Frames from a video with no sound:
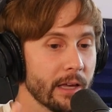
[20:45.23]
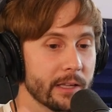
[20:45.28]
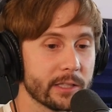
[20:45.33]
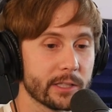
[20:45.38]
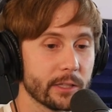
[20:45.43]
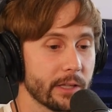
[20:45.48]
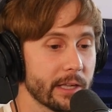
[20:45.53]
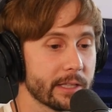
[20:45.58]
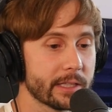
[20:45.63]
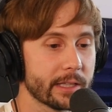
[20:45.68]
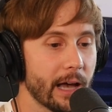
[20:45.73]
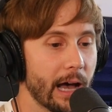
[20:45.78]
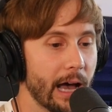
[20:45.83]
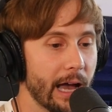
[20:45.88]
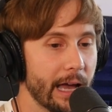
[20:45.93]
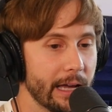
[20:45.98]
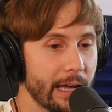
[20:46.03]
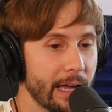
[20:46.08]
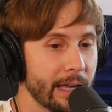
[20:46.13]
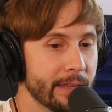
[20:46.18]
So this
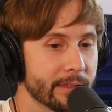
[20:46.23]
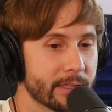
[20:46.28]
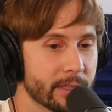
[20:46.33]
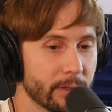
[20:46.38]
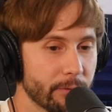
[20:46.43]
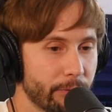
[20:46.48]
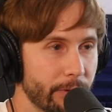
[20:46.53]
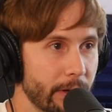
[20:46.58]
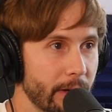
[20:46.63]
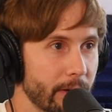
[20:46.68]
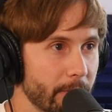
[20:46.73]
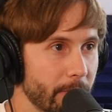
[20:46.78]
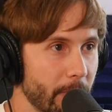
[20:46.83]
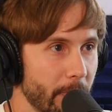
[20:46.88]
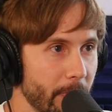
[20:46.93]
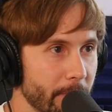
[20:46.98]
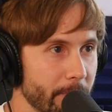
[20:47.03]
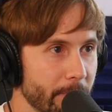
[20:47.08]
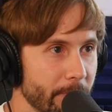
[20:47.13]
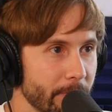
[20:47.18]
guy and he's on the
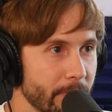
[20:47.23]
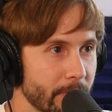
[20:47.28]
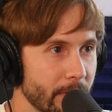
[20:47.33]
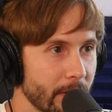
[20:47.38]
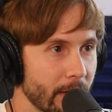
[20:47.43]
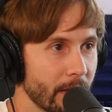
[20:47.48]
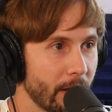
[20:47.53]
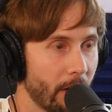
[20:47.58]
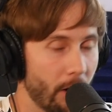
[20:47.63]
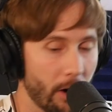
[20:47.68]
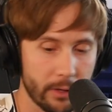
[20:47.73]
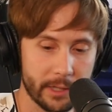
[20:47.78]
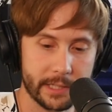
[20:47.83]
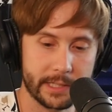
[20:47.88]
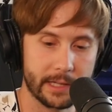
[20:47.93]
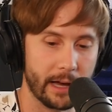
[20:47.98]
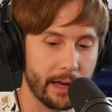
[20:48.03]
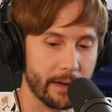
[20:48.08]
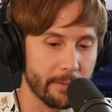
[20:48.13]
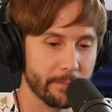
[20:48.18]
island all the time. All the
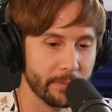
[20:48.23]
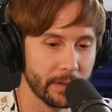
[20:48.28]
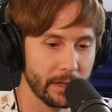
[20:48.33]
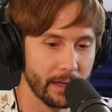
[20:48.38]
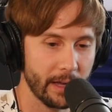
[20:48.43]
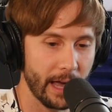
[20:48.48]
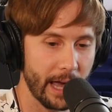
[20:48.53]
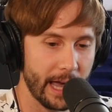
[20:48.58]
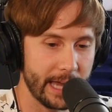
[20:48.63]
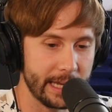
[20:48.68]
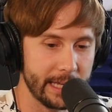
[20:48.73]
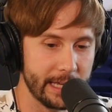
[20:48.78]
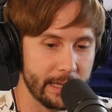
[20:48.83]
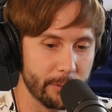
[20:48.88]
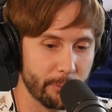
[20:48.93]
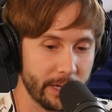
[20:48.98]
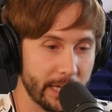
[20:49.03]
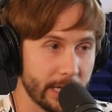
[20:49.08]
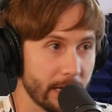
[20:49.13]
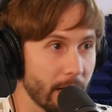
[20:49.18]
time and he
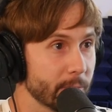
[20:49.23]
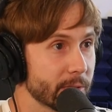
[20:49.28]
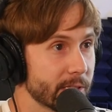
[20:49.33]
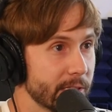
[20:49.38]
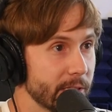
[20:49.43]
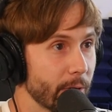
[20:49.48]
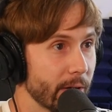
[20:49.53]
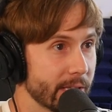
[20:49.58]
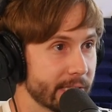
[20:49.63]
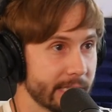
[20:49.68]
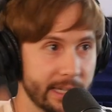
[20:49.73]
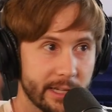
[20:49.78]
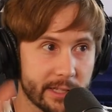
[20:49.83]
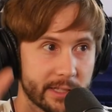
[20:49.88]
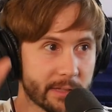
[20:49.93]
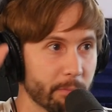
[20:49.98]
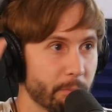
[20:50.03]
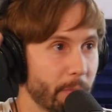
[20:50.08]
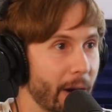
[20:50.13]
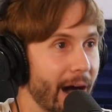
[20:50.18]
when he comes to the U.S., they
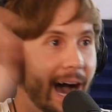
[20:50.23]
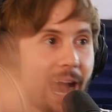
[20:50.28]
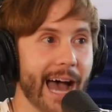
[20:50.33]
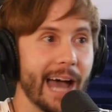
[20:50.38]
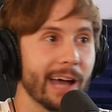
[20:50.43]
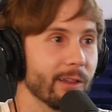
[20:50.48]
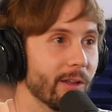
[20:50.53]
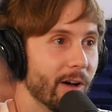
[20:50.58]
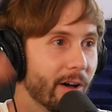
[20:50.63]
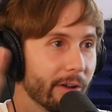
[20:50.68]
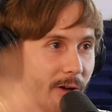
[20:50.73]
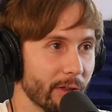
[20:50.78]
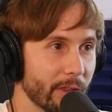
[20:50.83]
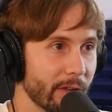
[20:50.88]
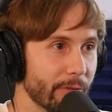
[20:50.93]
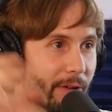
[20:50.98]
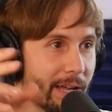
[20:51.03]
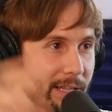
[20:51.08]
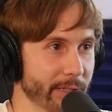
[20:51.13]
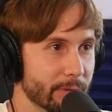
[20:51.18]
just pile on all
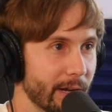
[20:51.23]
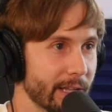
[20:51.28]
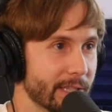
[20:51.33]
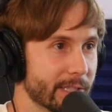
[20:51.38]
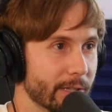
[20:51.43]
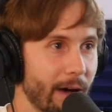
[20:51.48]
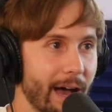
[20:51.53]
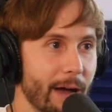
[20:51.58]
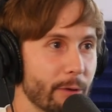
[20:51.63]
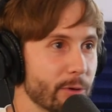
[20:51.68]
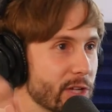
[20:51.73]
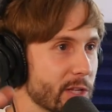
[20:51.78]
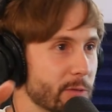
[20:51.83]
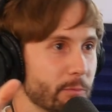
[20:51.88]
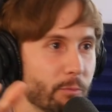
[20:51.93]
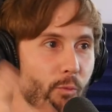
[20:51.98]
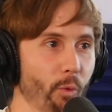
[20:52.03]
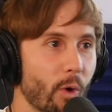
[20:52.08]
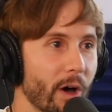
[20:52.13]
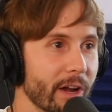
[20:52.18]
the events, right? So I was
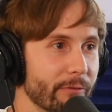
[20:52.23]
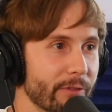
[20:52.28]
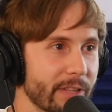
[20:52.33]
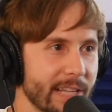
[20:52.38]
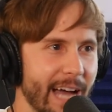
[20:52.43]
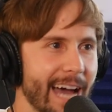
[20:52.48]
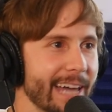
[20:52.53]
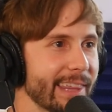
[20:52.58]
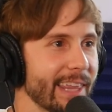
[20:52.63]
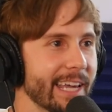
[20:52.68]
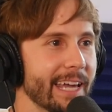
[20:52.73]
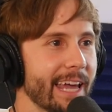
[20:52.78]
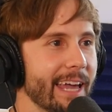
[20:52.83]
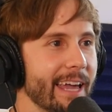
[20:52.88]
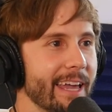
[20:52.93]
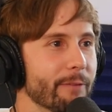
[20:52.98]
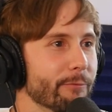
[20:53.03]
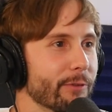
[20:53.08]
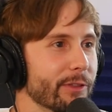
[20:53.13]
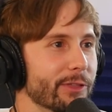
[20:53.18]
just one of his. I had like
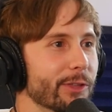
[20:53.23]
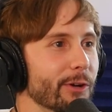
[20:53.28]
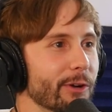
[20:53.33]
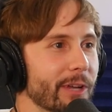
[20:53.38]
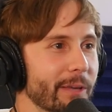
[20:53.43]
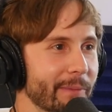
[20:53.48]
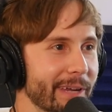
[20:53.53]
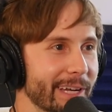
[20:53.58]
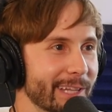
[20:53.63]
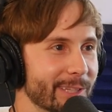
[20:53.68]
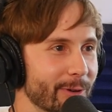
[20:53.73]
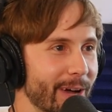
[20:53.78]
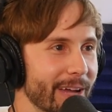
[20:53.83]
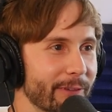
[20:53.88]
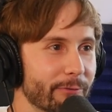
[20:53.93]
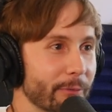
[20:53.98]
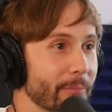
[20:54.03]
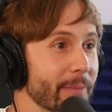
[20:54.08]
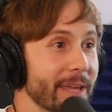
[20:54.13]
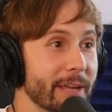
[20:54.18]
him for thirty minutes,
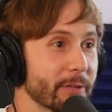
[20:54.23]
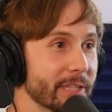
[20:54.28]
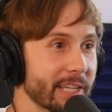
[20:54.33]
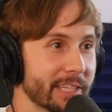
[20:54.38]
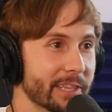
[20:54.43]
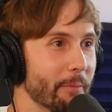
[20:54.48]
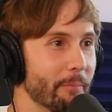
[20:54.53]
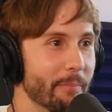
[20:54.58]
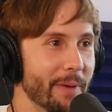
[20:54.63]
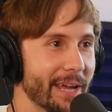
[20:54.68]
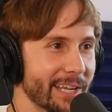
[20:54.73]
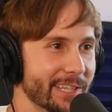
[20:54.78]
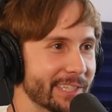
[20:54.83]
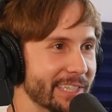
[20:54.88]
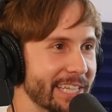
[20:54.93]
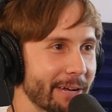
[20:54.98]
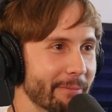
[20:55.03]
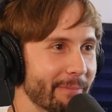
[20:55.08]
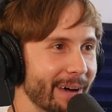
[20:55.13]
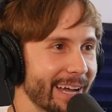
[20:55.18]
right? For me, it was like right. the
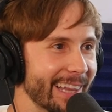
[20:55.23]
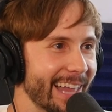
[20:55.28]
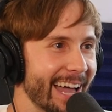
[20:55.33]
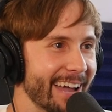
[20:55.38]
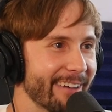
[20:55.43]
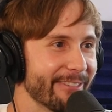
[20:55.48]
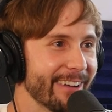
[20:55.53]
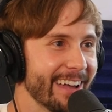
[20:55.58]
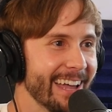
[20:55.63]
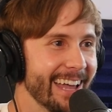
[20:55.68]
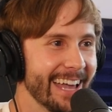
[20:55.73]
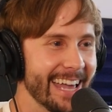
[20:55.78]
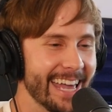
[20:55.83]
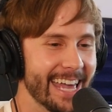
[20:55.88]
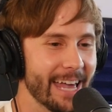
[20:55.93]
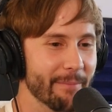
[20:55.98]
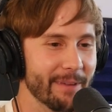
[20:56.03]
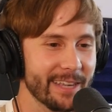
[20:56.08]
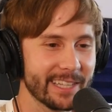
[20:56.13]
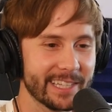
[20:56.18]
biggest thing in my life. Right.
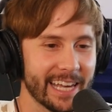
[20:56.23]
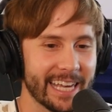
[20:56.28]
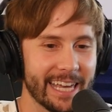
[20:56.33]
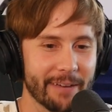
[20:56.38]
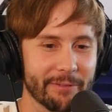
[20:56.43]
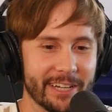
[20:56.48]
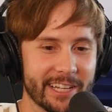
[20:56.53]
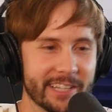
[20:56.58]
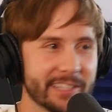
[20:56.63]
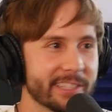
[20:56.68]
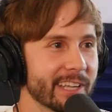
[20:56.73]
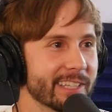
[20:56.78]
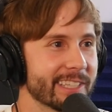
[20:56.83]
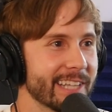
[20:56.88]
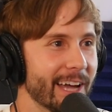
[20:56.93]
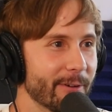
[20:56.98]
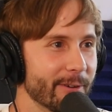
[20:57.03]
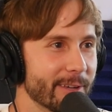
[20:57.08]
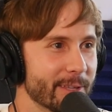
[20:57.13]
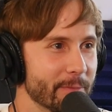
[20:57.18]
Him, right. he's like giving a
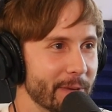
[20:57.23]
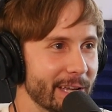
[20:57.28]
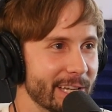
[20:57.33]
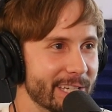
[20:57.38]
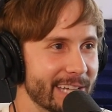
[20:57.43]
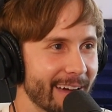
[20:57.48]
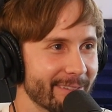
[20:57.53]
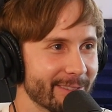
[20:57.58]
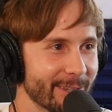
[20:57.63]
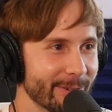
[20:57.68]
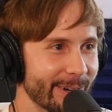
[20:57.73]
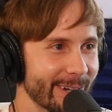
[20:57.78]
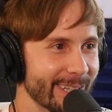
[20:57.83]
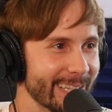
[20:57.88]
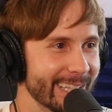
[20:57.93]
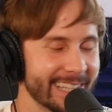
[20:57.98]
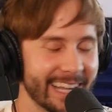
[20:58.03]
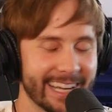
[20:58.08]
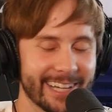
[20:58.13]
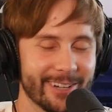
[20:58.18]
six-hour speech
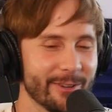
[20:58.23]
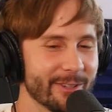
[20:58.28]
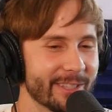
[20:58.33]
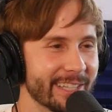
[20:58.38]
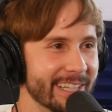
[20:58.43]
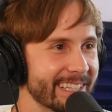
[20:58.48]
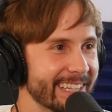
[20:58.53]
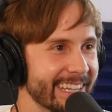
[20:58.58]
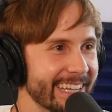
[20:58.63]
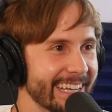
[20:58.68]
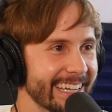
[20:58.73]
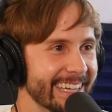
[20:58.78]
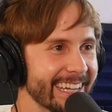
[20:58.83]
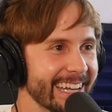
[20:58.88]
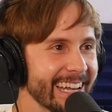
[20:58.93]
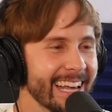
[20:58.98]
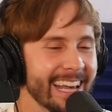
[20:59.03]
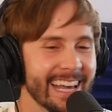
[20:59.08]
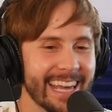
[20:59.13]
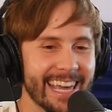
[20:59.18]
afterwards. He's like, "Who's this kid?"
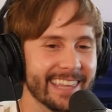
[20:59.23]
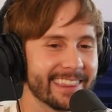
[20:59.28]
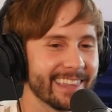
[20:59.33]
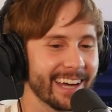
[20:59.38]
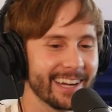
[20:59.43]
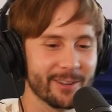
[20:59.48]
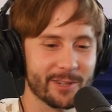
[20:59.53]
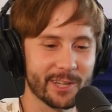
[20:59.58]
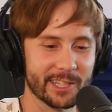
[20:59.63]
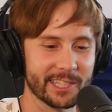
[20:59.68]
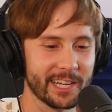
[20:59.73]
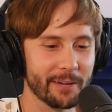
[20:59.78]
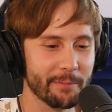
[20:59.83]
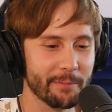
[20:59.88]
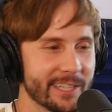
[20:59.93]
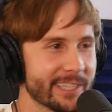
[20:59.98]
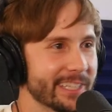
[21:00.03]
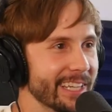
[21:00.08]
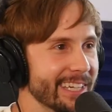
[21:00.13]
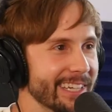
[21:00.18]
Right. He right, thought he was just
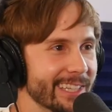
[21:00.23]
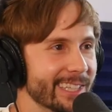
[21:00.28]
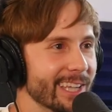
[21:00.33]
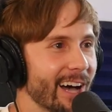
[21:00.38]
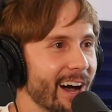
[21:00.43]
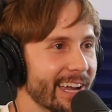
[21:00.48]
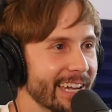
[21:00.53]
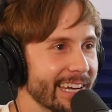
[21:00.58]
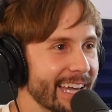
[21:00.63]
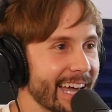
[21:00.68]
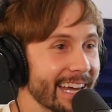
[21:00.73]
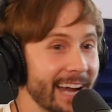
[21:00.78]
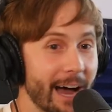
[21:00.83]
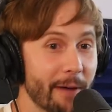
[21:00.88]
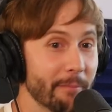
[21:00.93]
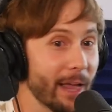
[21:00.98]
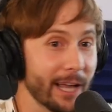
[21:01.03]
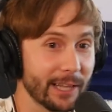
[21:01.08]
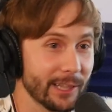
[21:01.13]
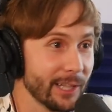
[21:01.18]
sitting and talking head.
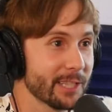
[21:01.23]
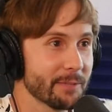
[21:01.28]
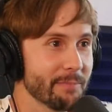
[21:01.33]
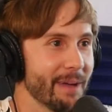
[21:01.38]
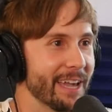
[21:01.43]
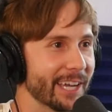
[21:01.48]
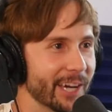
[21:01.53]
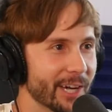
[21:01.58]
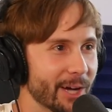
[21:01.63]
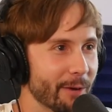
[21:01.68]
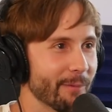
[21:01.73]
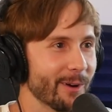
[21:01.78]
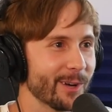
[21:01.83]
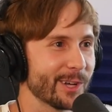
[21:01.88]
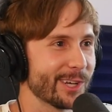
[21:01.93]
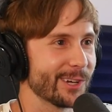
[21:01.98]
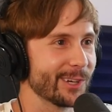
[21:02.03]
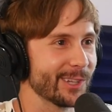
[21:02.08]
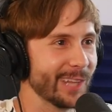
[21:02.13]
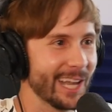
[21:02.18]
I'm like, "Let's make a
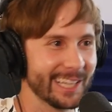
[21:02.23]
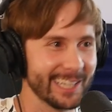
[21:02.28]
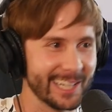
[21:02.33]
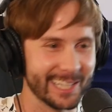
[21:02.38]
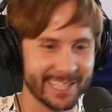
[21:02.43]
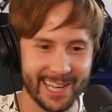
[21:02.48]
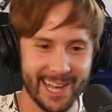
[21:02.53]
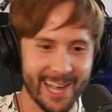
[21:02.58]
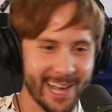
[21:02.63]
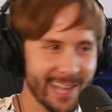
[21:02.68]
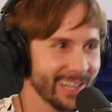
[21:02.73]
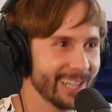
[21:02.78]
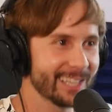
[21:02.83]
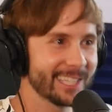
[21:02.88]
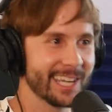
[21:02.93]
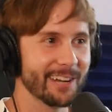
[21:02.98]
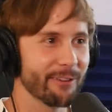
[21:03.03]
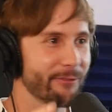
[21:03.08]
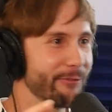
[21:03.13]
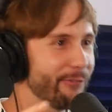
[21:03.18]
commercial. Like, yeah. let's
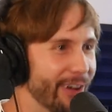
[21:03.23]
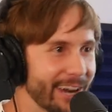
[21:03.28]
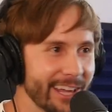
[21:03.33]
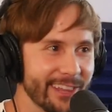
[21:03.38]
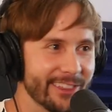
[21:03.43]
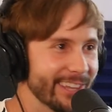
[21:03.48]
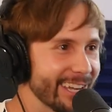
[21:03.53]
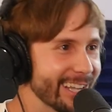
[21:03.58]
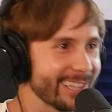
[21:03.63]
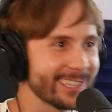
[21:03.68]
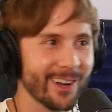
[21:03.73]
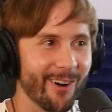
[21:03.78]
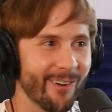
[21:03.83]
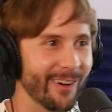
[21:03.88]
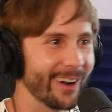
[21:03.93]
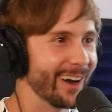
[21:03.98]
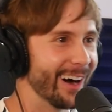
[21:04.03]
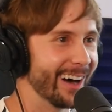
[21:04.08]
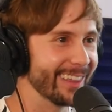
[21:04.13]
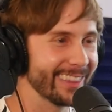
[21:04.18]
let's get funny things
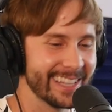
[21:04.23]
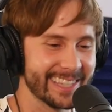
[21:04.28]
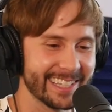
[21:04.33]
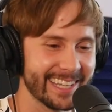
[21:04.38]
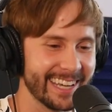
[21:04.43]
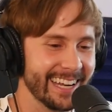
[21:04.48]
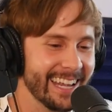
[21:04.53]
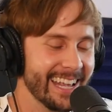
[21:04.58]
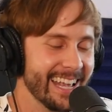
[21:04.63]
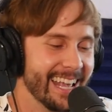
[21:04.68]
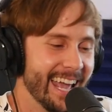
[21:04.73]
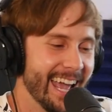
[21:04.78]
going on. Let's get."